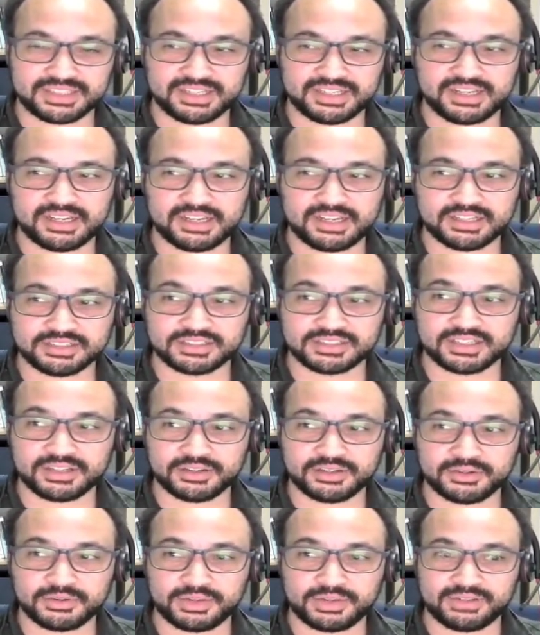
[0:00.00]
So
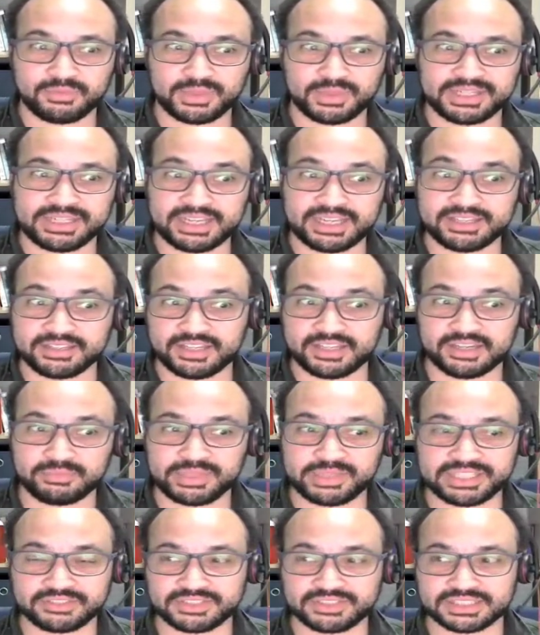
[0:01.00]
if we can get the IP
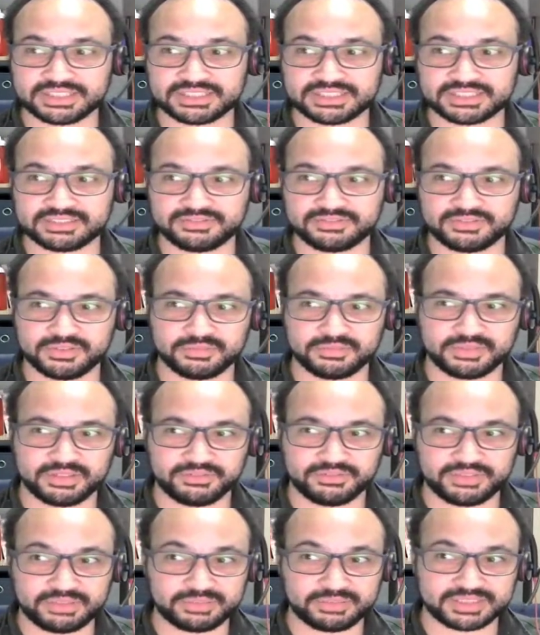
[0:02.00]
addresses from the
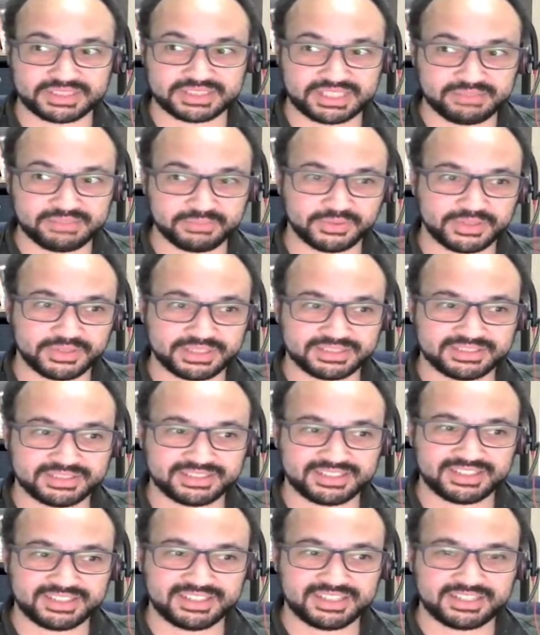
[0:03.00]
VPC endpoint,
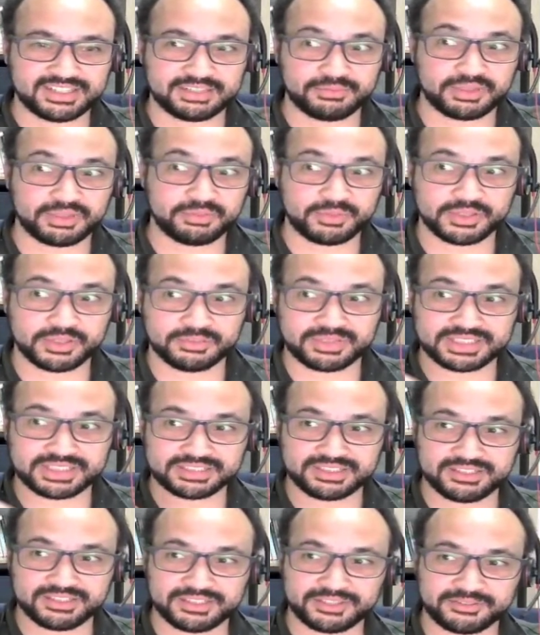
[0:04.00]
then we can put them in the
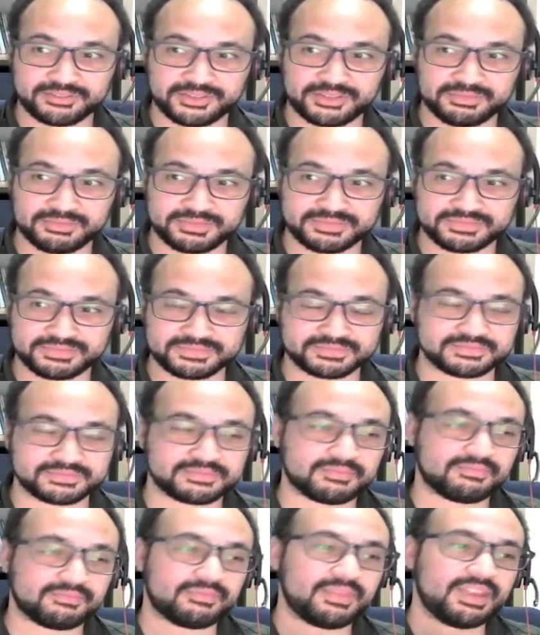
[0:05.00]
target group,
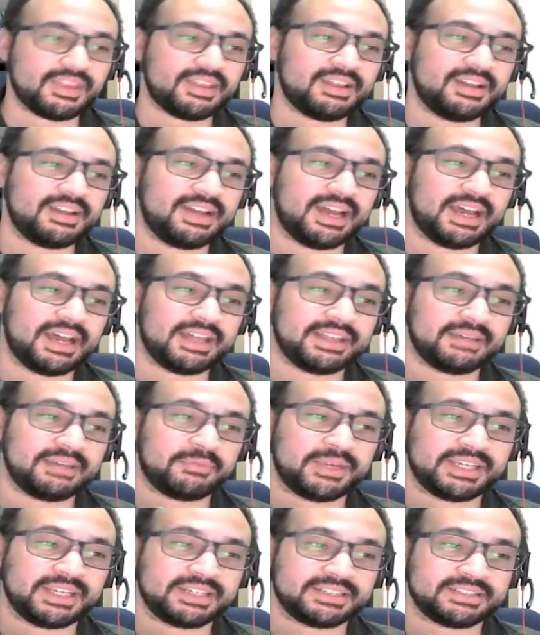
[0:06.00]
and then we
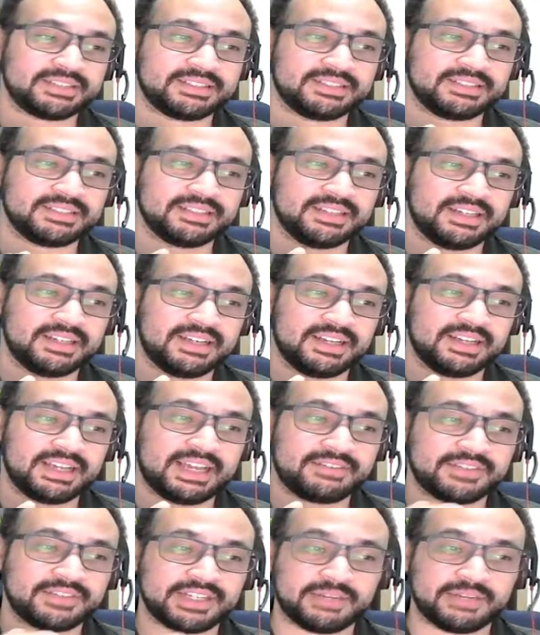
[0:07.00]
can have the
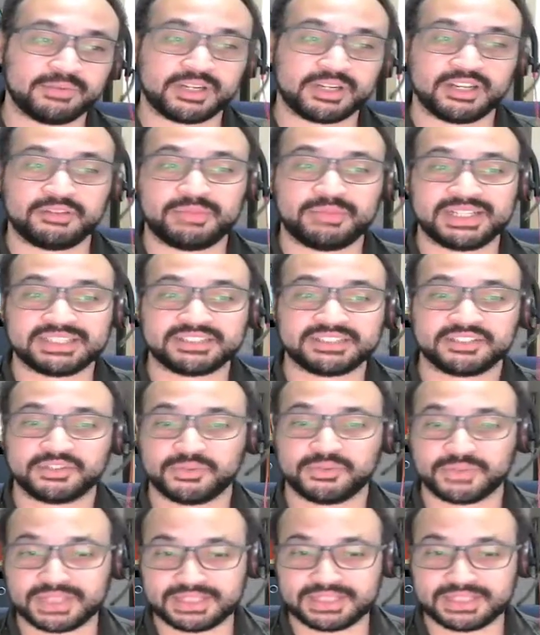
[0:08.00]
network load balancer call that.